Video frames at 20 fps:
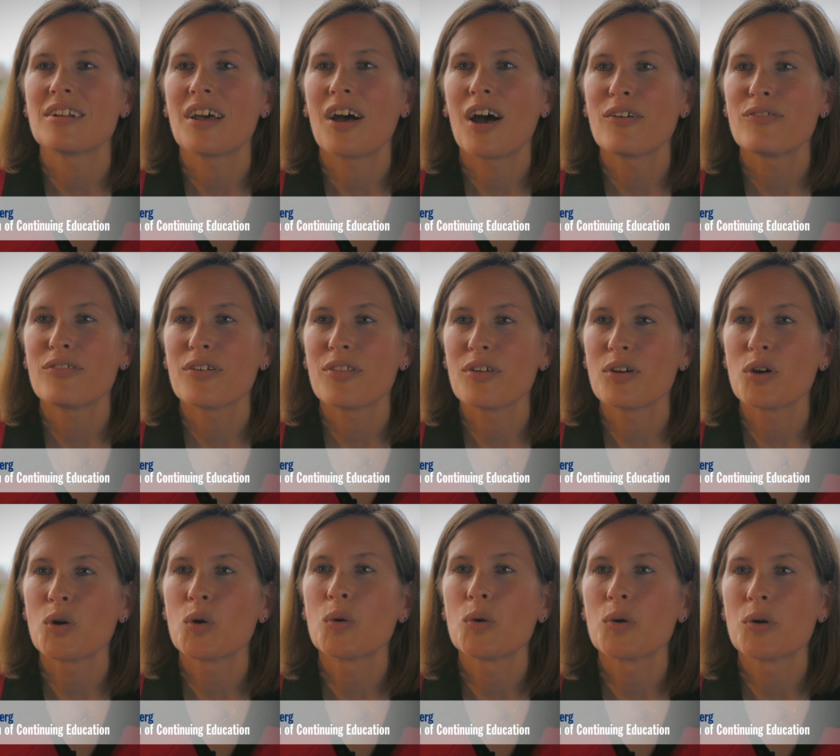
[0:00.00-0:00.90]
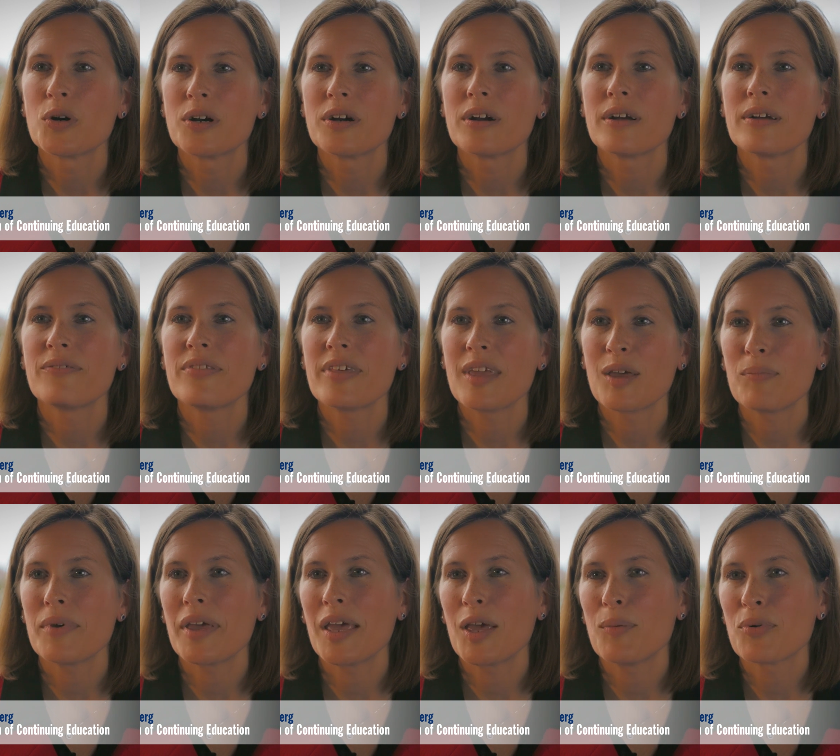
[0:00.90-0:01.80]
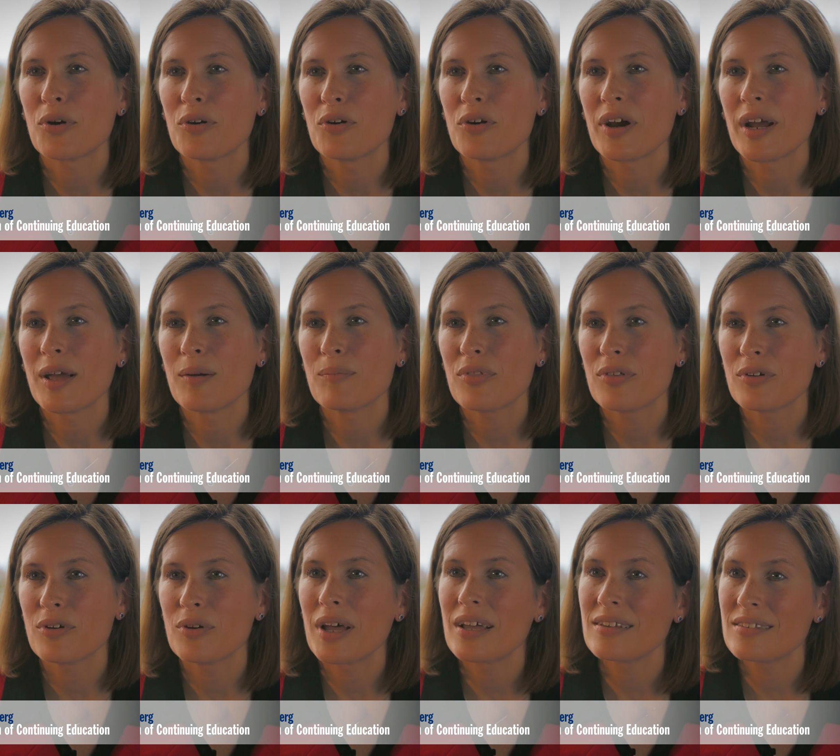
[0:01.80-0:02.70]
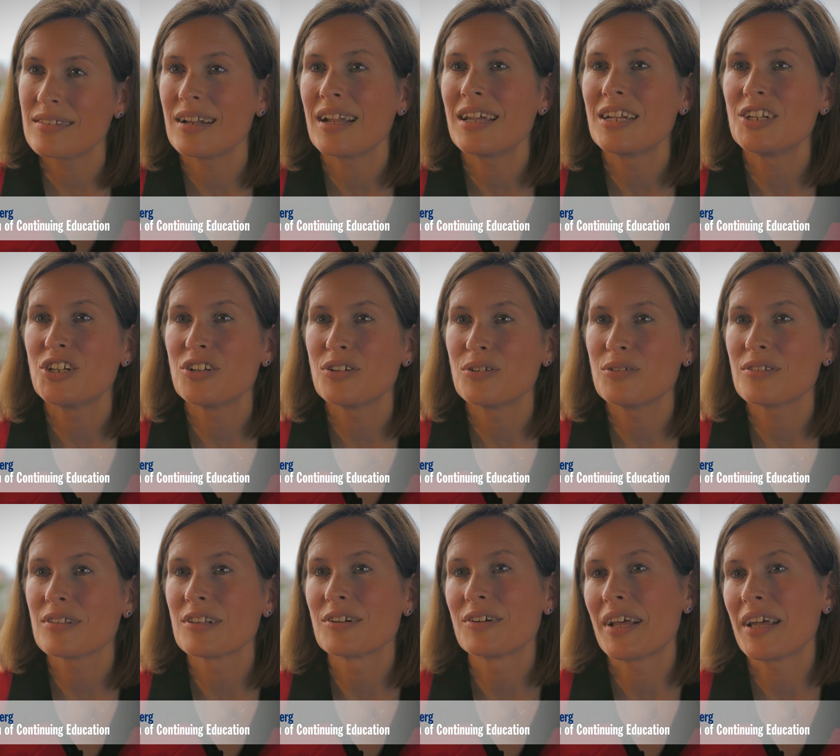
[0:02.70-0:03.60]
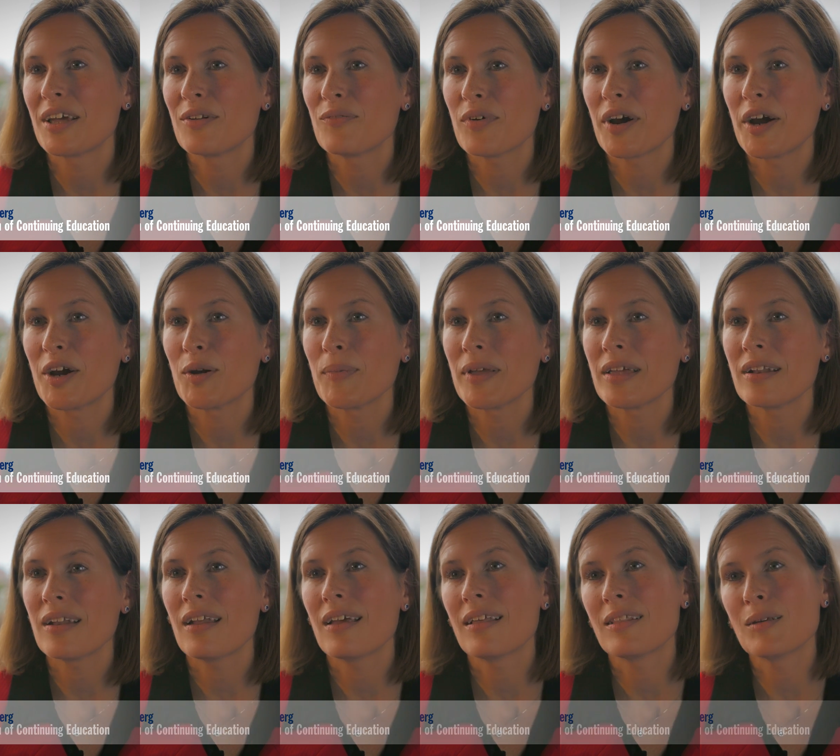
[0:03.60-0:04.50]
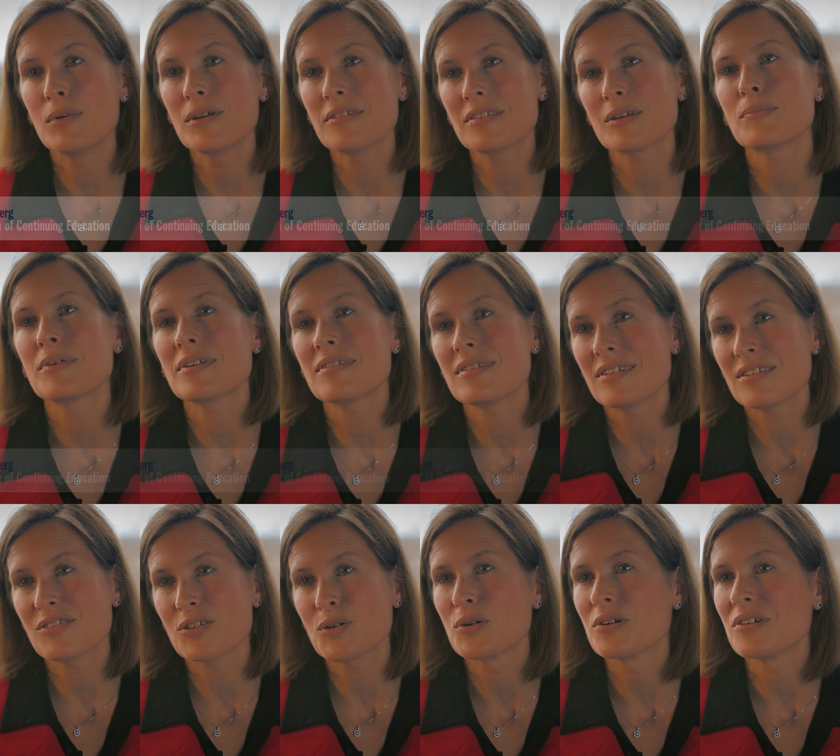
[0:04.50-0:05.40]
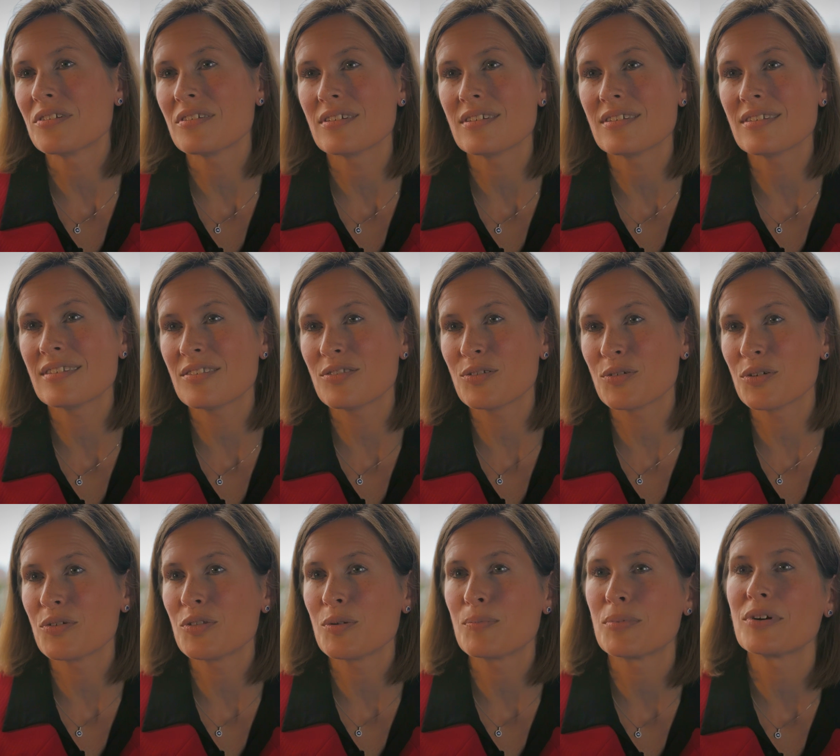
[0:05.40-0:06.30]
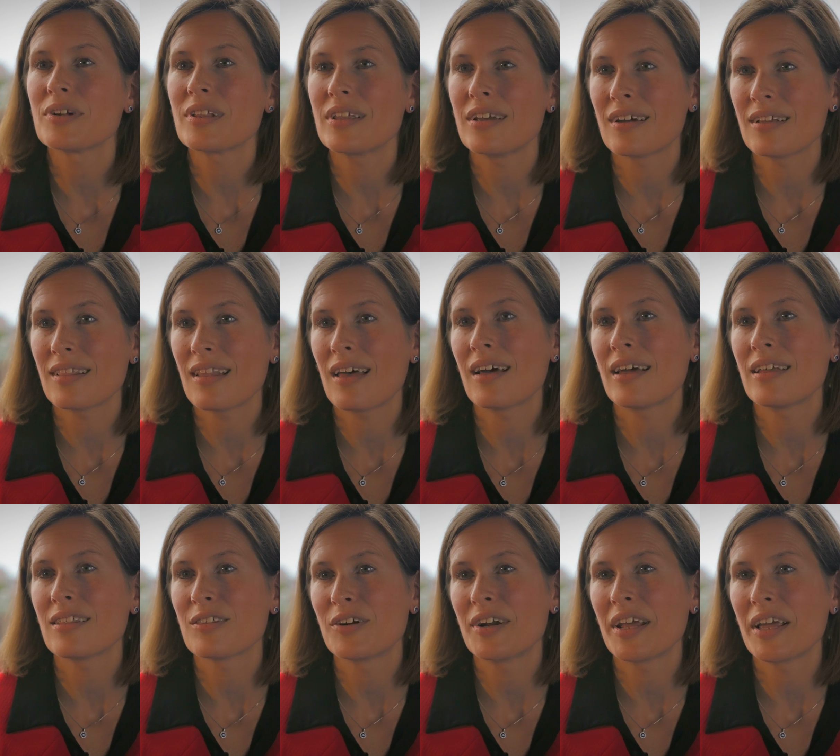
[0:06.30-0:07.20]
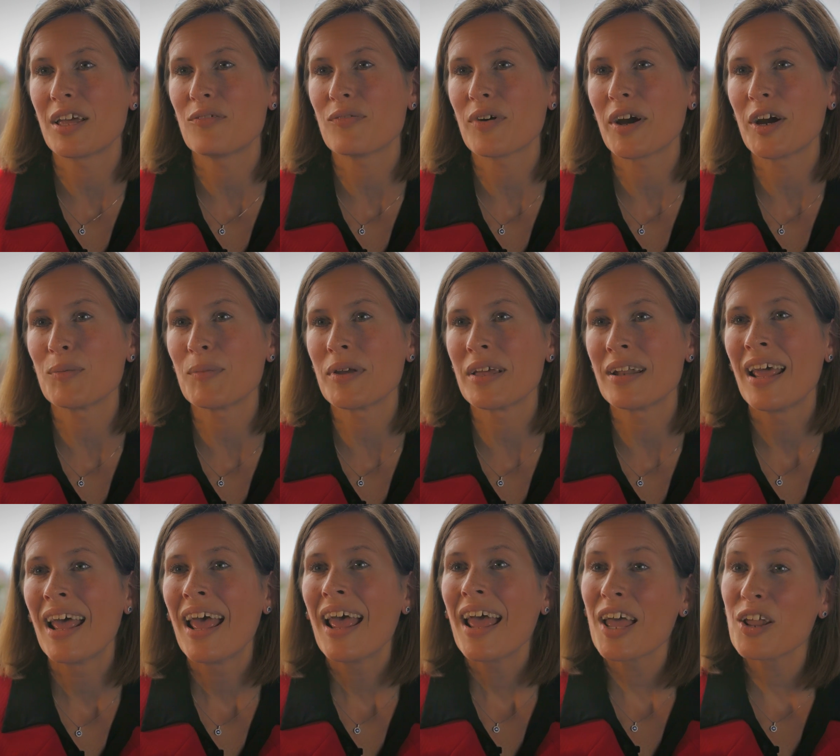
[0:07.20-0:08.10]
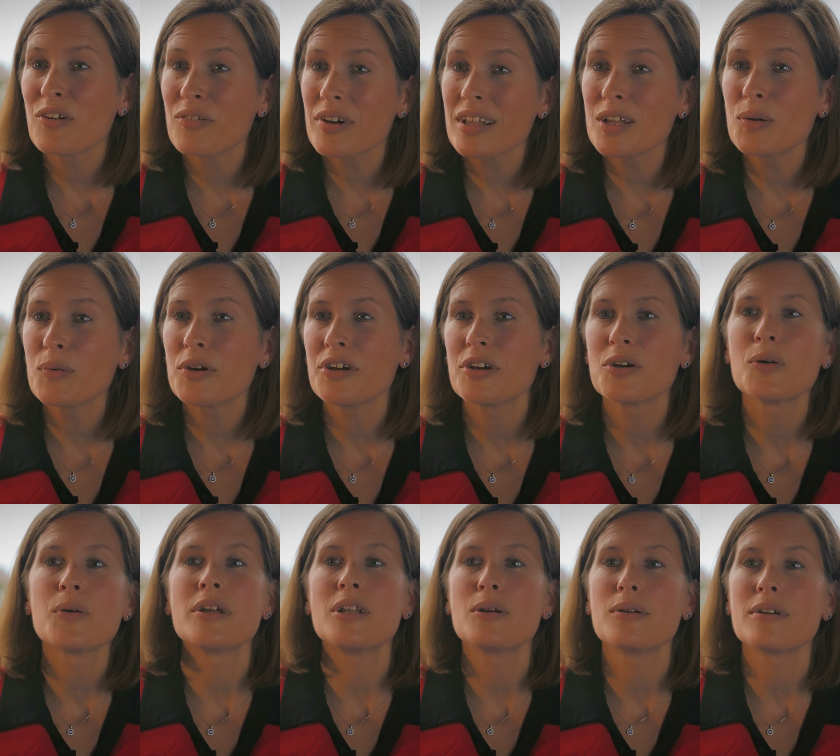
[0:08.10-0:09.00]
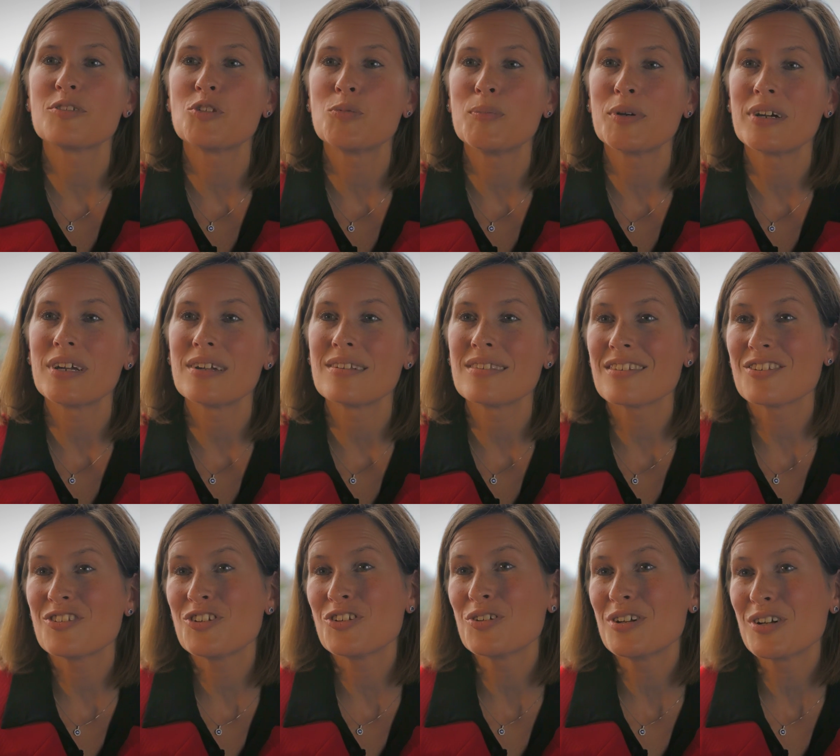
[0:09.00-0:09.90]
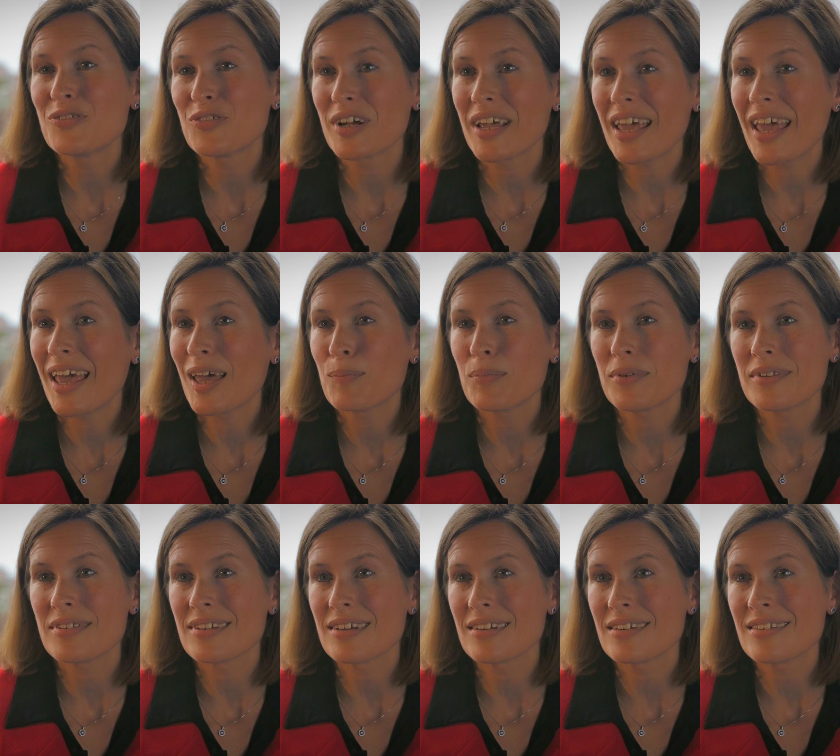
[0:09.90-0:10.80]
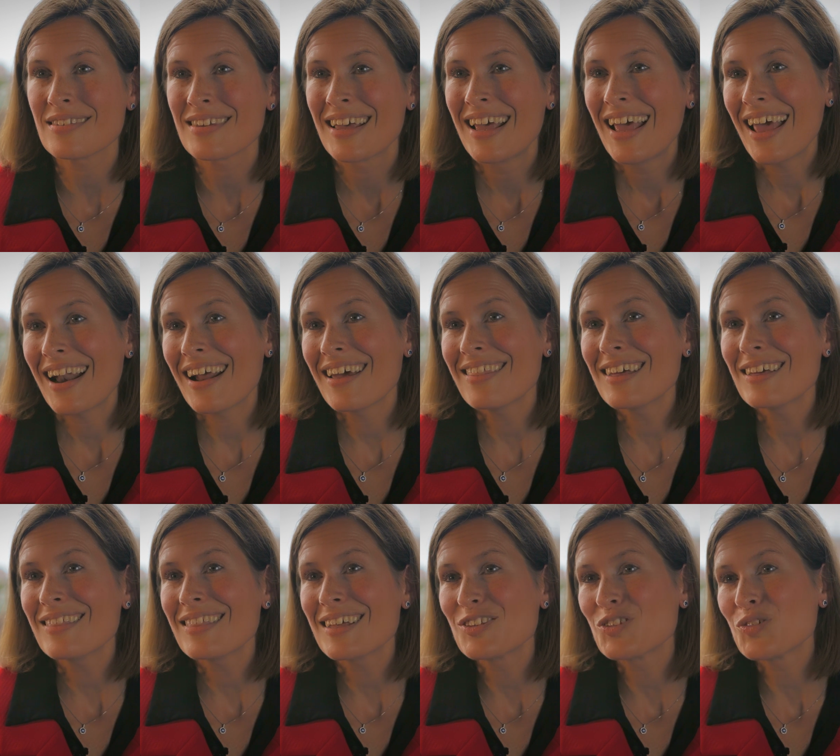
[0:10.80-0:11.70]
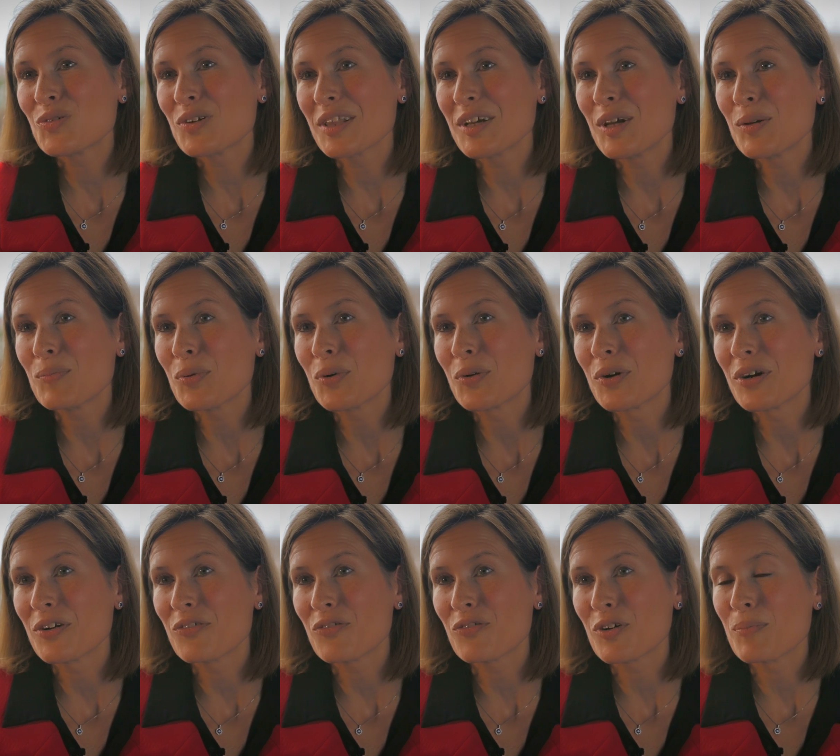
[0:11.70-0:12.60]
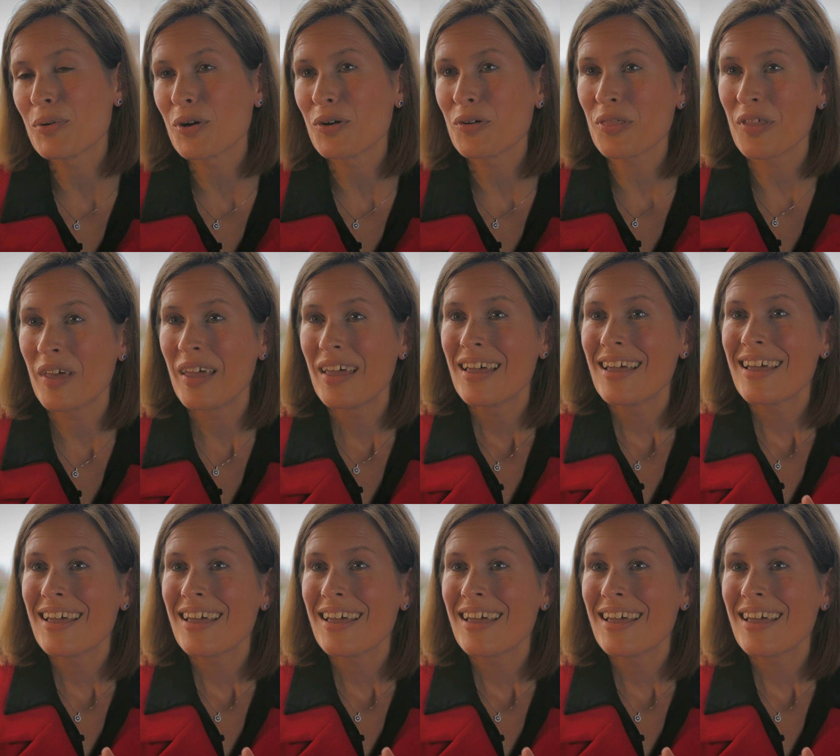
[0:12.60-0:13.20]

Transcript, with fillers: to offer the core of the M B A program through S N H U's learning environment and the music business courses through the Berklee Online learning environment. And really what you're going to experience is two different campuses. And I think that's really important for both uh,